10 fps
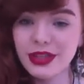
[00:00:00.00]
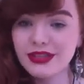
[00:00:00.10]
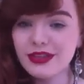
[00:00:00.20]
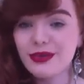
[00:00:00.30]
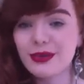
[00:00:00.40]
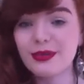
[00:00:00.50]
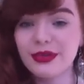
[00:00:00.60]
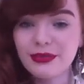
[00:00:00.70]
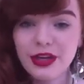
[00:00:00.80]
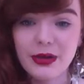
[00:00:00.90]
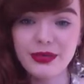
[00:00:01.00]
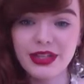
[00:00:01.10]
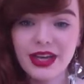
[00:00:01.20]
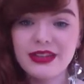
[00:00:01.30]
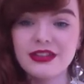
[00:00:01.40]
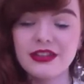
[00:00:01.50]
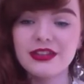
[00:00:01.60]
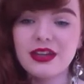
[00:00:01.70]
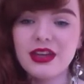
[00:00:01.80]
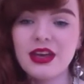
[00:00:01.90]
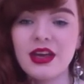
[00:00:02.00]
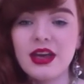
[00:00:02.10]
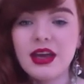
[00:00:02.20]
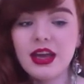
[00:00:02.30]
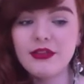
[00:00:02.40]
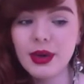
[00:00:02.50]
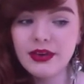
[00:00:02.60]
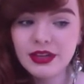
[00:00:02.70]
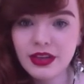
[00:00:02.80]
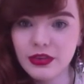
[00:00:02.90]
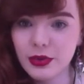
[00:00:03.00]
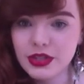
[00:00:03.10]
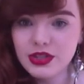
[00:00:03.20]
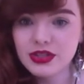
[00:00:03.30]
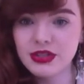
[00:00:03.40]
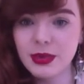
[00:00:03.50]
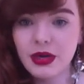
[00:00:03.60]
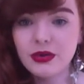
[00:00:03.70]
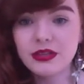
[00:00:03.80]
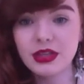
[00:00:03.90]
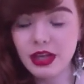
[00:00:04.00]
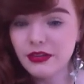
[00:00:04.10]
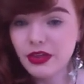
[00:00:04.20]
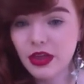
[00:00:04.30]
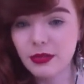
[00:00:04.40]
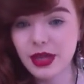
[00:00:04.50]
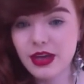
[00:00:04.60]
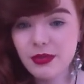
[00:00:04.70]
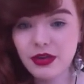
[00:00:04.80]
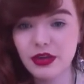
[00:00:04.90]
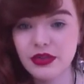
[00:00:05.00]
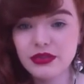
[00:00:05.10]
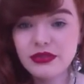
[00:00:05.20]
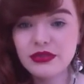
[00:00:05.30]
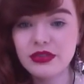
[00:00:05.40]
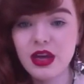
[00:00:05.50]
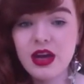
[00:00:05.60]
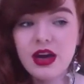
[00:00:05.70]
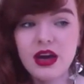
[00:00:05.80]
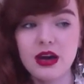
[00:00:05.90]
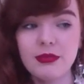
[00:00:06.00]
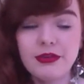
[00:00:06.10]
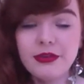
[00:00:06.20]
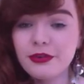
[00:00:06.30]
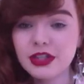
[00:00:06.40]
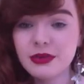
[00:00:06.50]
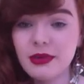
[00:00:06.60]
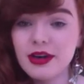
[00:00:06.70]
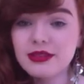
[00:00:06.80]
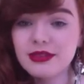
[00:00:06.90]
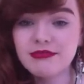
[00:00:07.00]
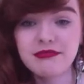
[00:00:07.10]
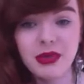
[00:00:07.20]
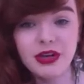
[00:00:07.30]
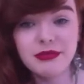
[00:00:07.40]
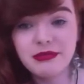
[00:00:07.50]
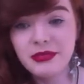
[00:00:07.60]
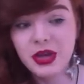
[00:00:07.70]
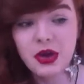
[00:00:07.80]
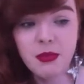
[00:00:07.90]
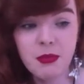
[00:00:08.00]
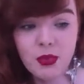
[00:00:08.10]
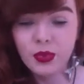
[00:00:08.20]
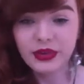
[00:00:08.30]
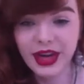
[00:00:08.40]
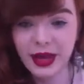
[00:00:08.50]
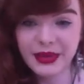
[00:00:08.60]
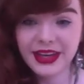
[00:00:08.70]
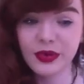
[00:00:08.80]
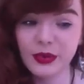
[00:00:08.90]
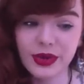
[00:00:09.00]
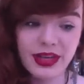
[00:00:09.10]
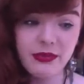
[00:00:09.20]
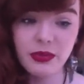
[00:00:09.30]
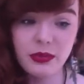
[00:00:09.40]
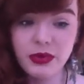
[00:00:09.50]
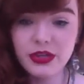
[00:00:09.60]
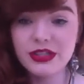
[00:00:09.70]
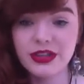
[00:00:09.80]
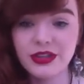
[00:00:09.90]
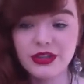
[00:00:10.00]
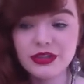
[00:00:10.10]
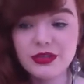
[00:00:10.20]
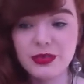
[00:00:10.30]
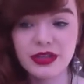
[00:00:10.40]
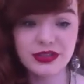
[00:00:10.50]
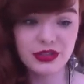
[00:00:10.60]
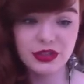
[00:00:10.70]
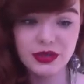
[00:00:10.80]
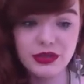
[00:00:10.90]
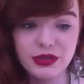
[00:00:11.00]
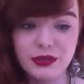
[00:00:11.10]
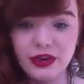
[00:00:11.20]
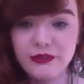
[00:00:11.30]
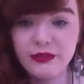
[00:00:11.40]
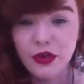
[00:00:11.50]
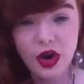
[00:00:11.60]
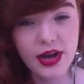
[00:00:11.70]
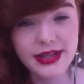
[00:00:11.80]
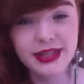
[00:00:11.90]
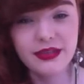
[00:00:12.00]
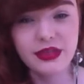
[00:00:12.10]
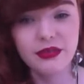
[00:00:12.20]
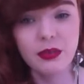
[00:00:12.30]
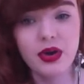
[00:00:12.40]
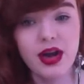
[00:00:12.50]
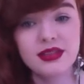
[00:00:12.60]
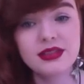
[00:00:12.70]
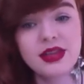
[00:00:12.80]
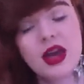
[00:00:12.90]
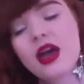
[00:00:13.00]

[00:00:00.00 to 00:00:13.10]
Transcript: That's another one by Urban Decay that's good. If you have any other questions about any of the other makeup I use, feel free to ask. I'm more than happy, or any of the brushes that I use, because I do use a variety of different brands.